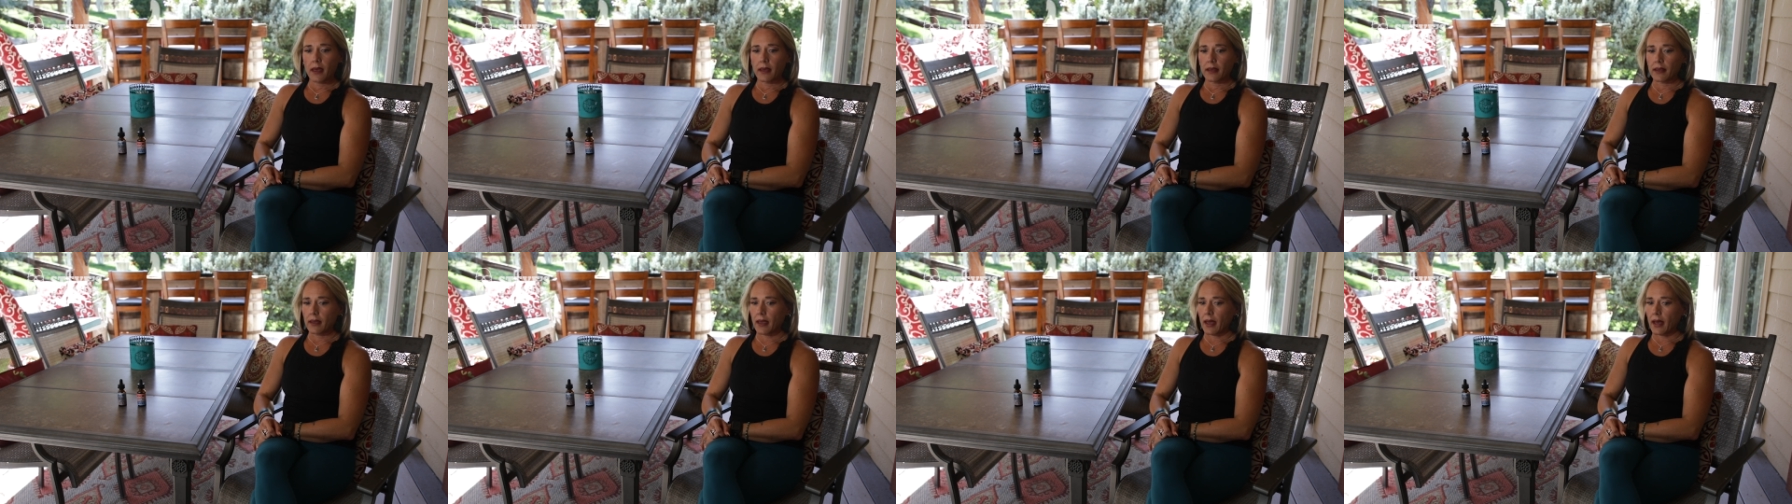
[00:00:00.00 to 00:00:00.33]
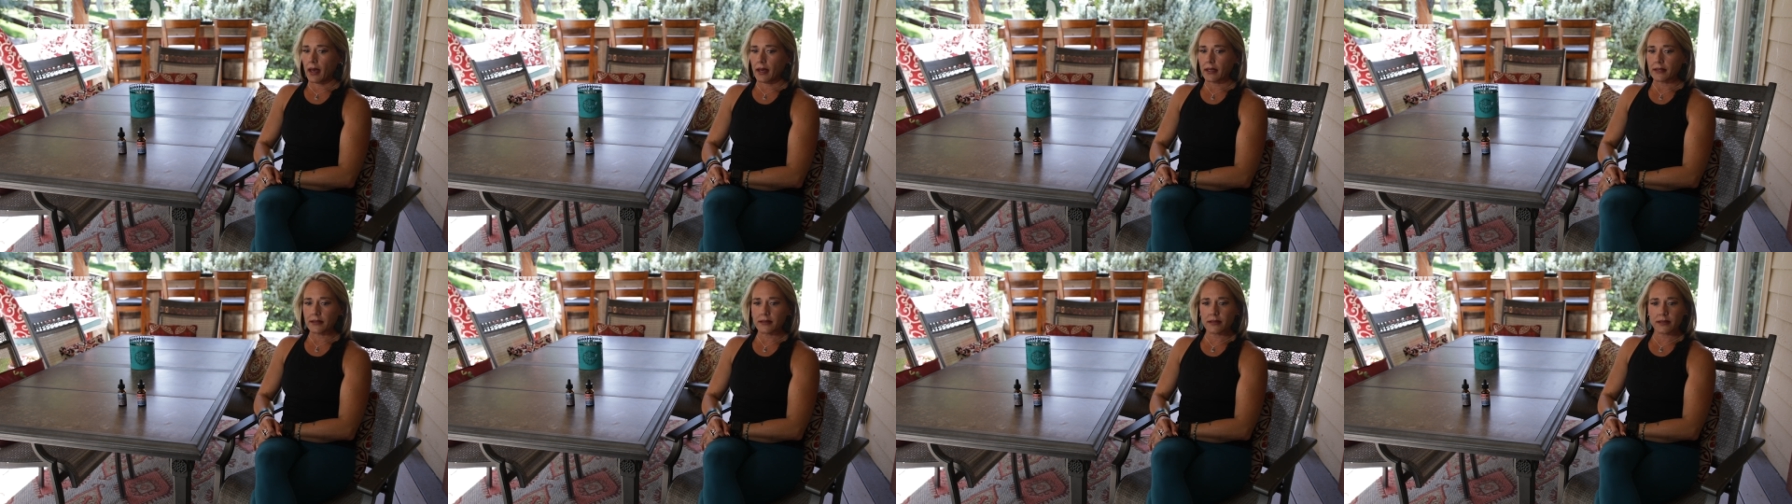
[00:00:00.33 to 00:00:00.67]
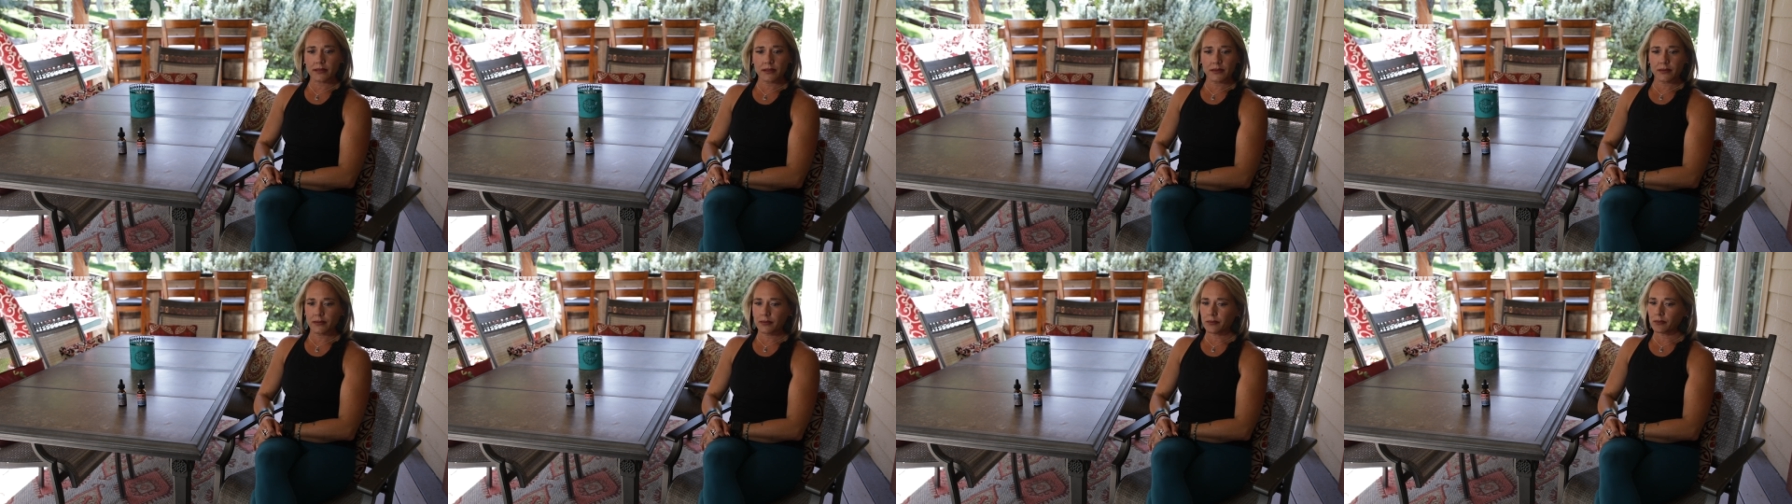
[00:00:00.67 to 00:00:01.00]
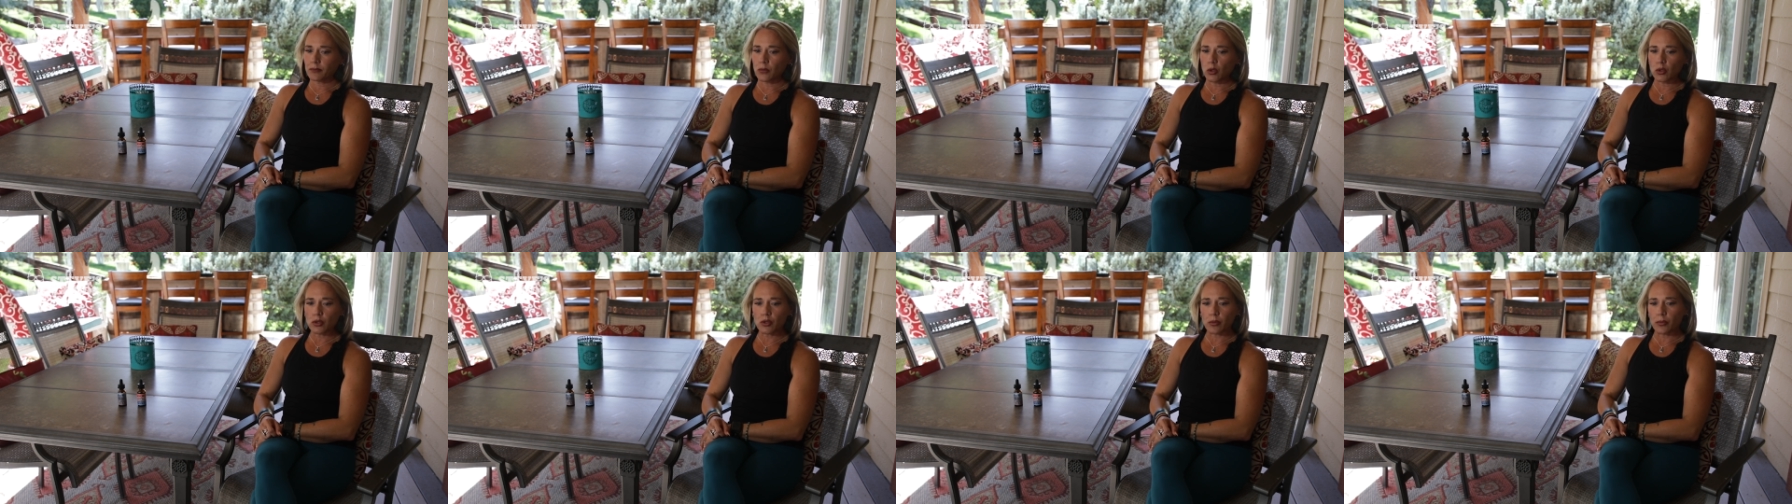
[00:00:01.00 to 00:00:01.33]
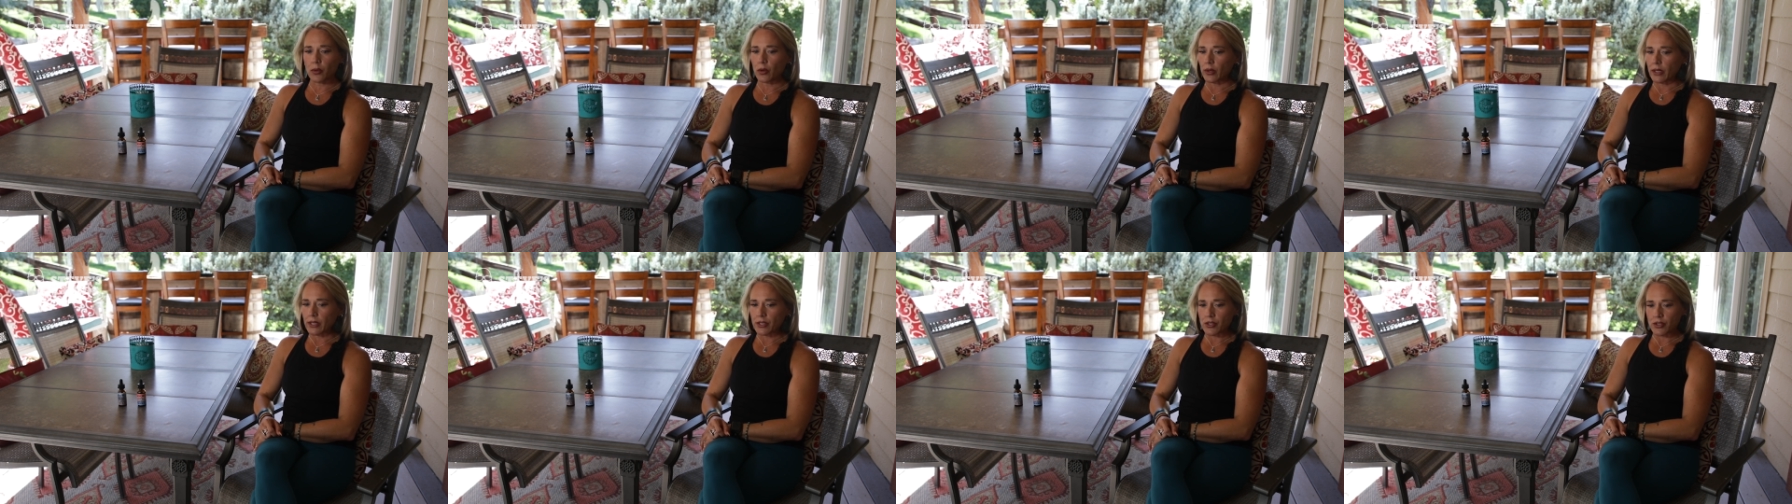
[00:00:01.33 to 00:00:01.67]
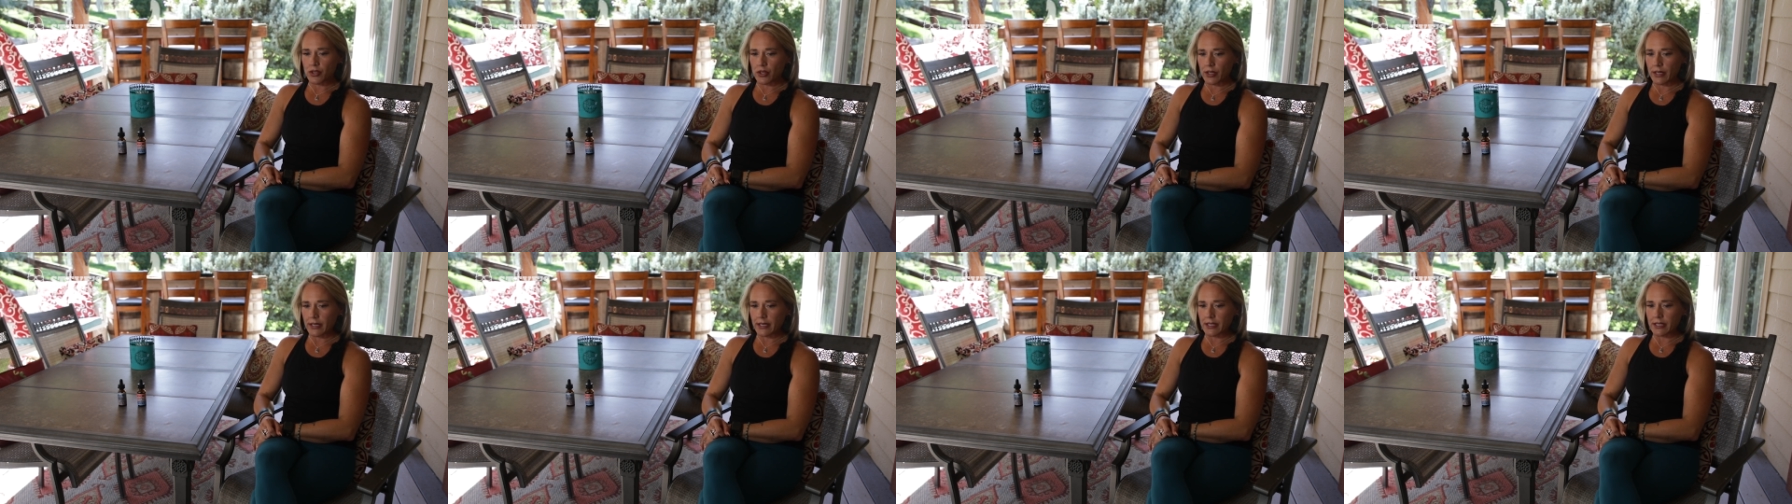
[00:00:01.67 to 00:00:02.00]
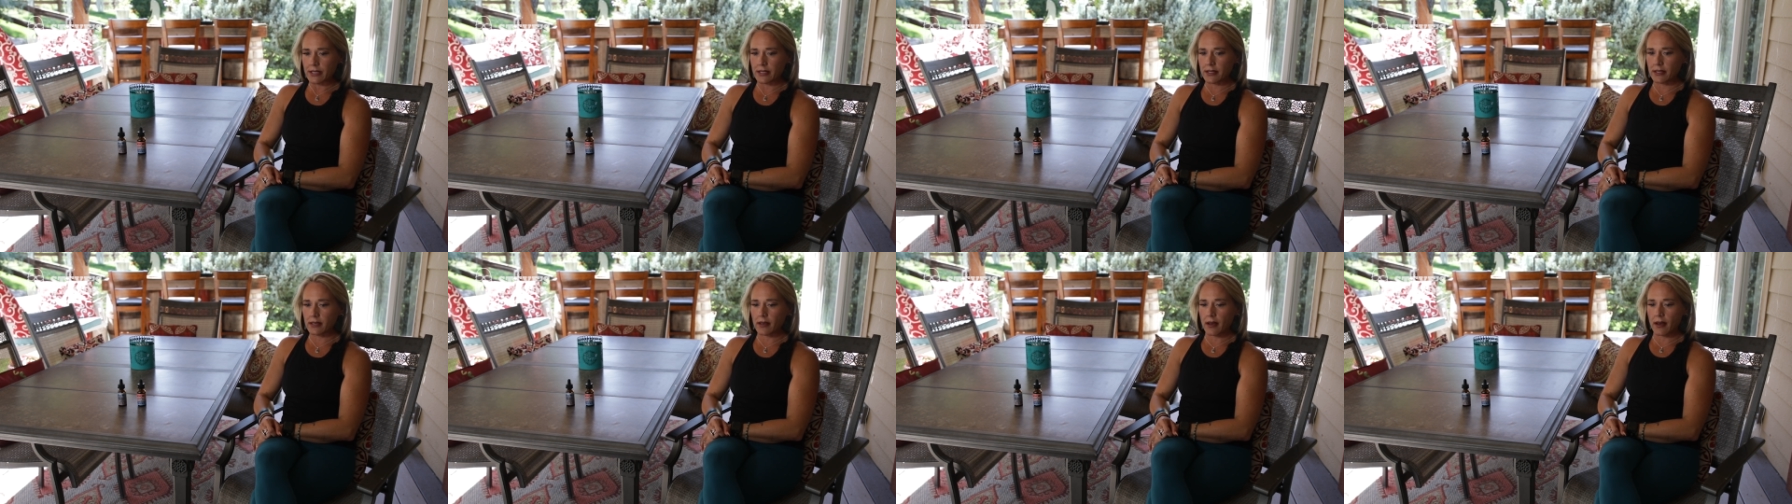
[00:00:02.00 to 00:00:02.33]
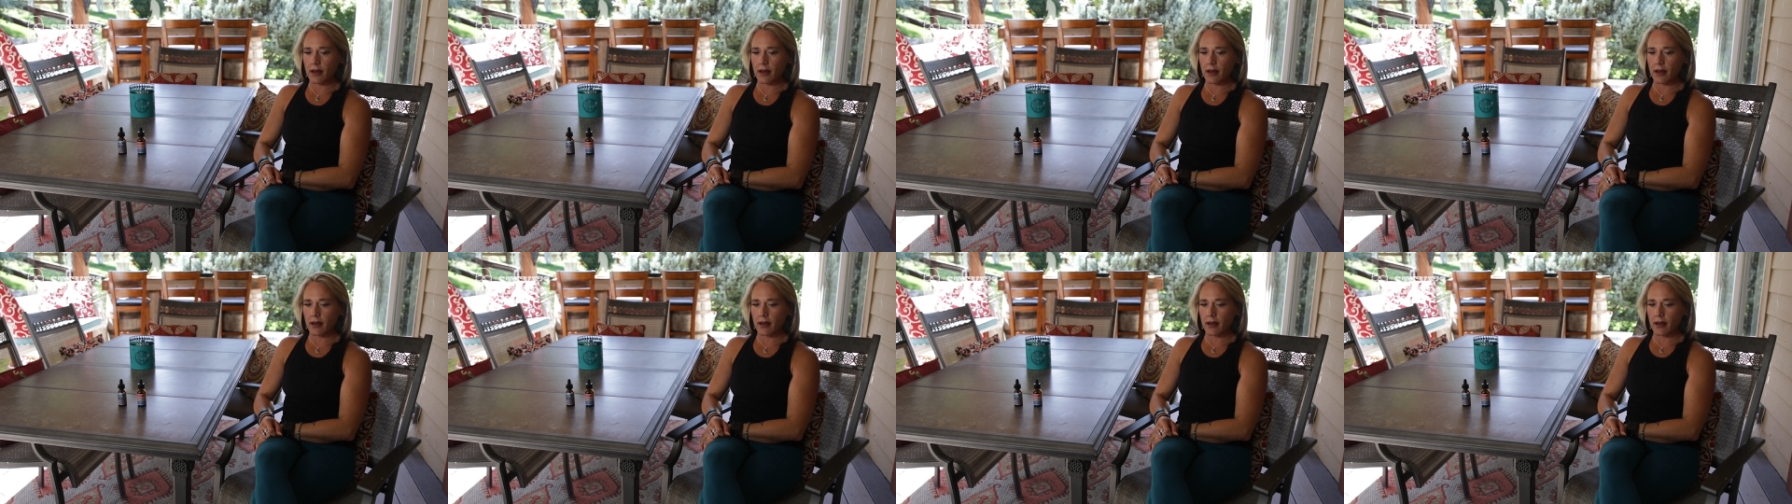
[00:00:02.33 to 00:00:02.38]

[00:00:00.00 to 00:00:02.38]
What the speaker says: He had multiple injuries